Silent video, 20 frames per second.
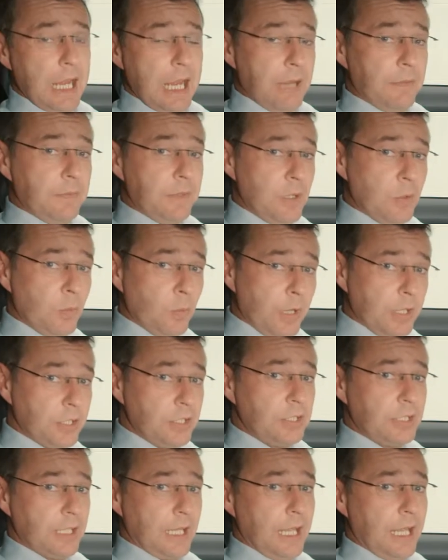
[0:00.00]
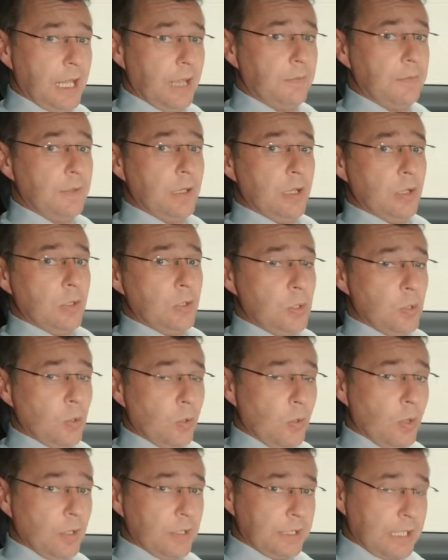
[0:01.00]
If you wish to have
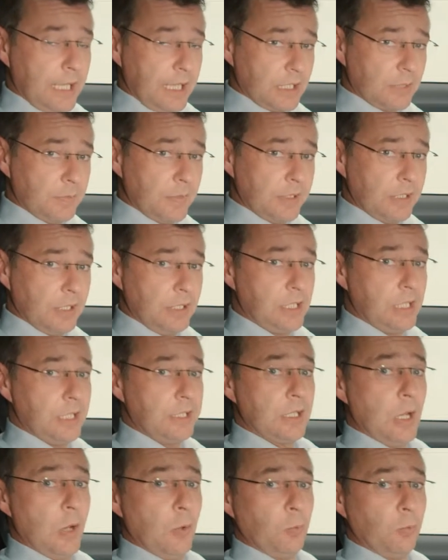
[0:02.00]
your text messages